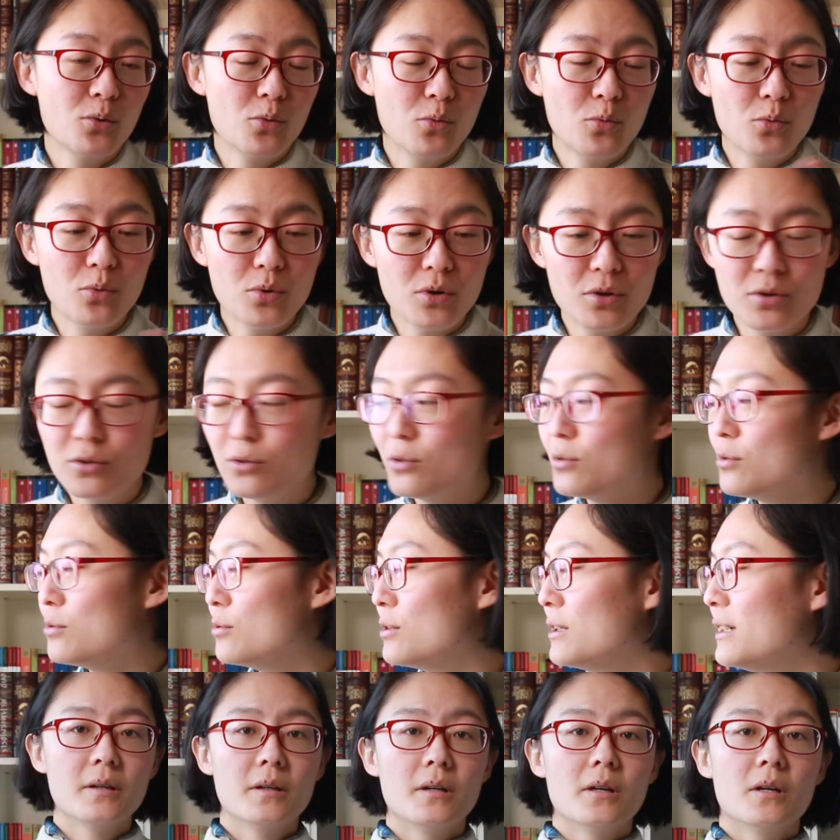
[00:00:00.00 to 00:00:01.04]

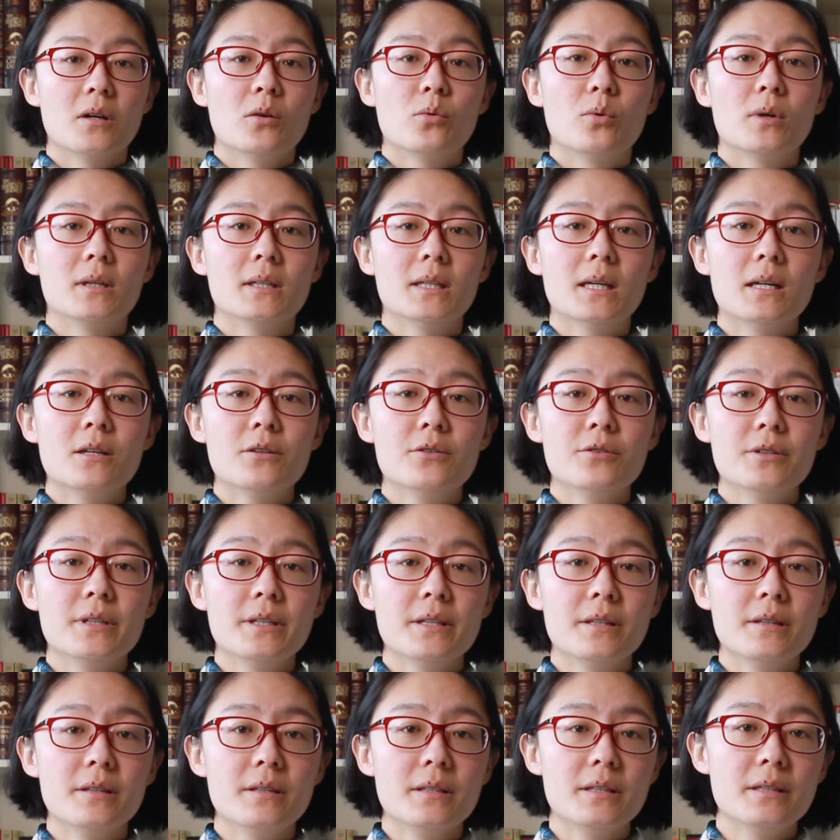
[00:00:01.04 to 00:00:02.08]
Woohoo! We're now
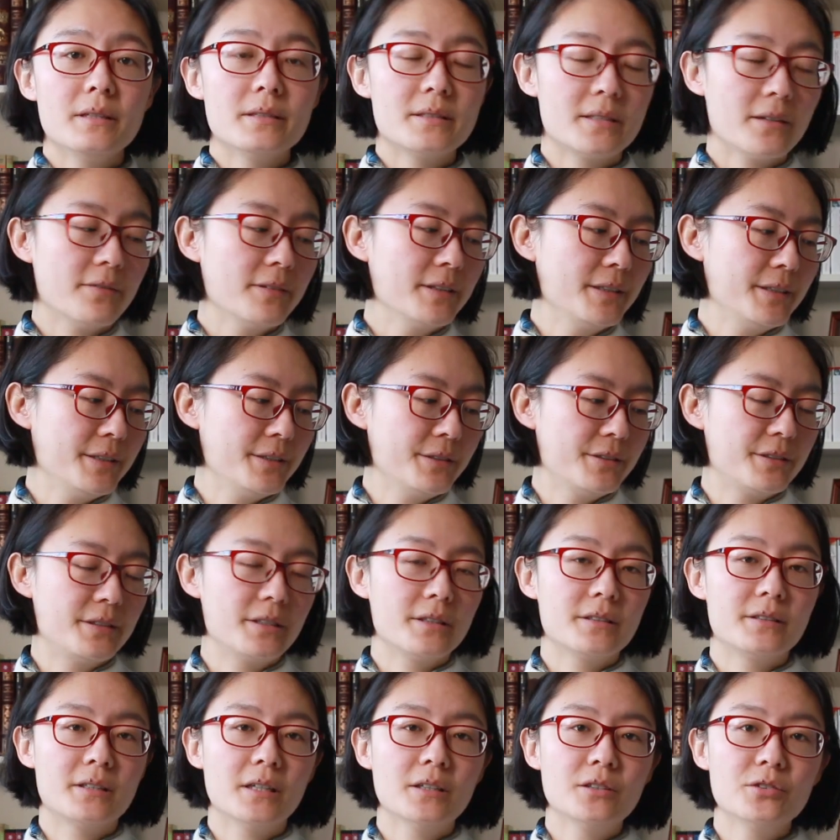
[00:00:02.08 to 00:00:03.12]
in the
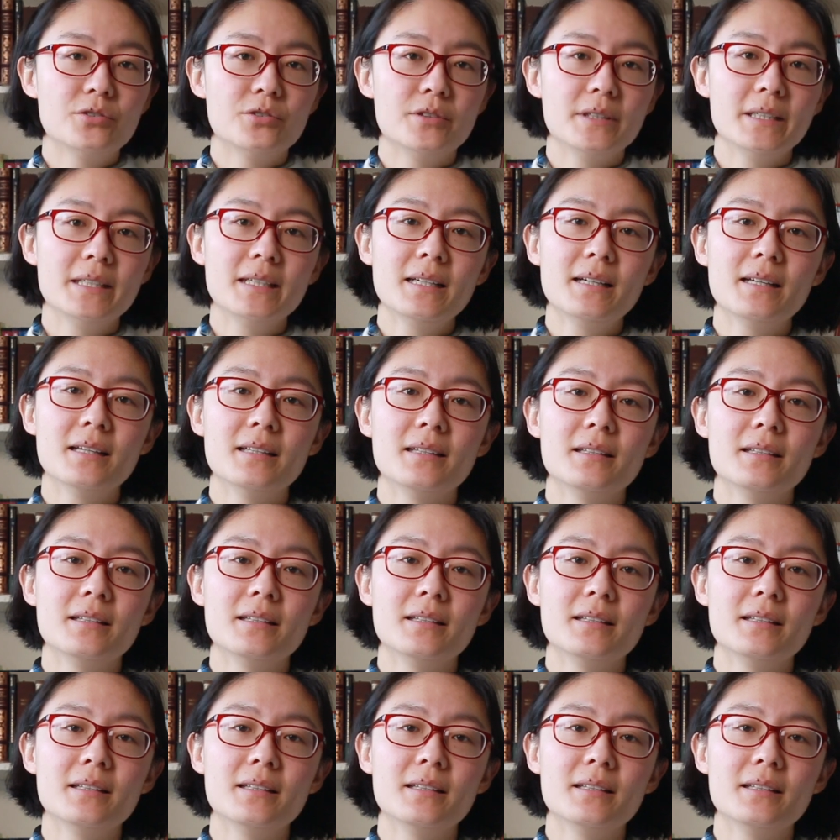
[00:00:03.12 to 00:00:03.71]
17th century.